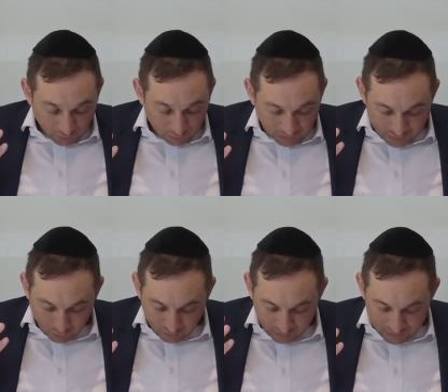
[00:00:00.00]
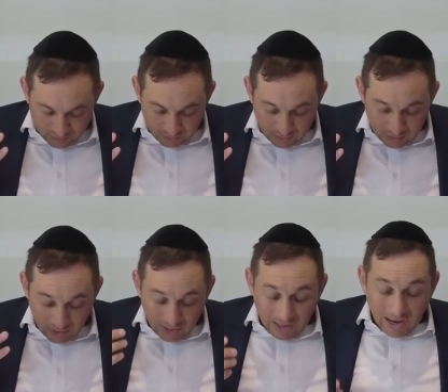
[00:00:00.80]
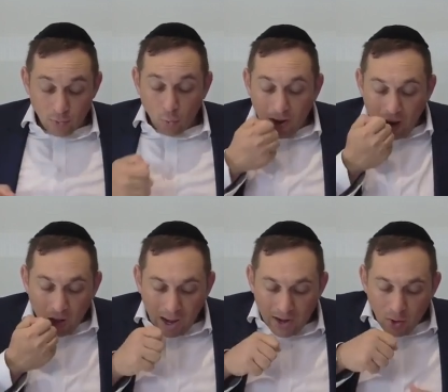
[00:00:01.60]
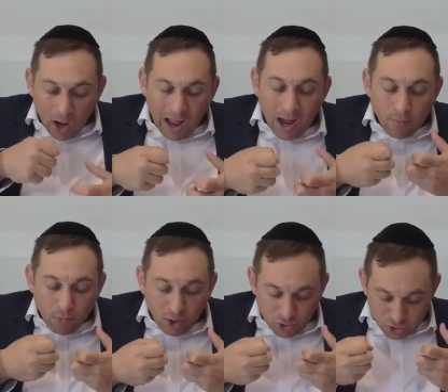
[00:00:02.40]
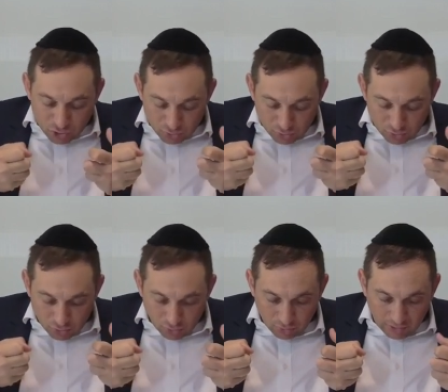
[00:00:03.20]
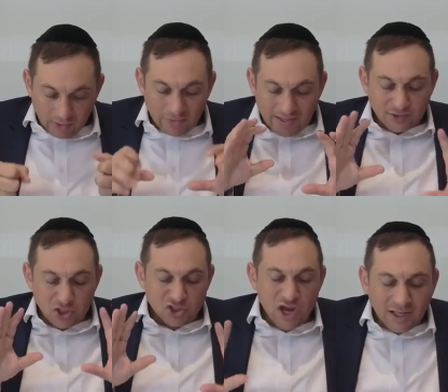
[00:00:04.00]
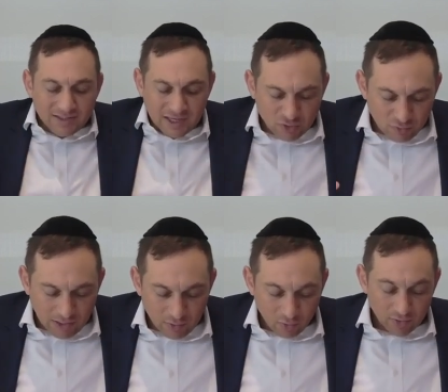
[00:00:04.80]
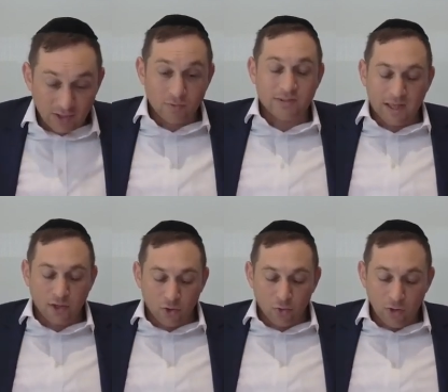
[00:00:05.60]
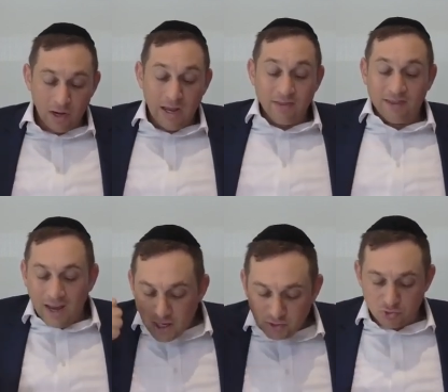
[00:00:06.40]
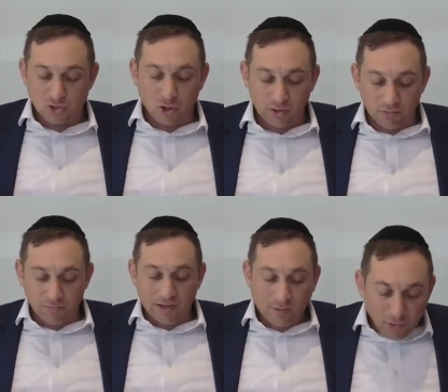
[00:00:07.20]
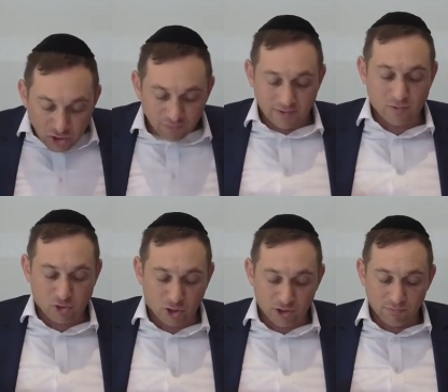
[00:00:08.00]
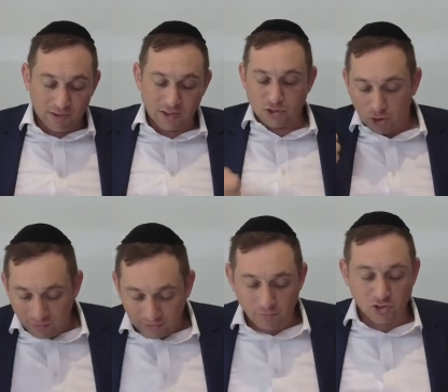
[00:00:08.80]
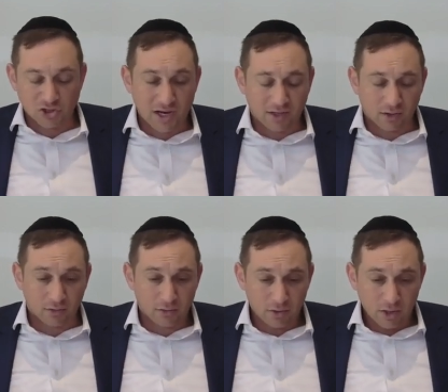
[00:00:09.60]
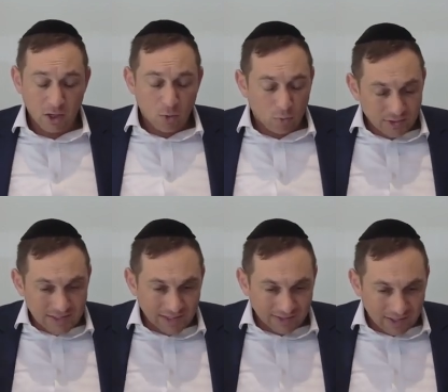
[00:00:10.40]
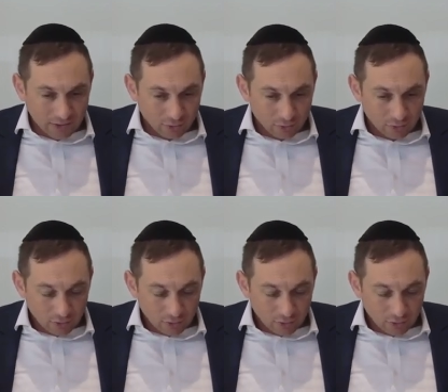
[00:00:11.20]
That's what it is. And what and how much? Eh, that's the shekel is esrim gero. Now he's telling you Ezra shkolim, chamisha v'ezra shkolim, asar v'chamisha shekel. What is that together?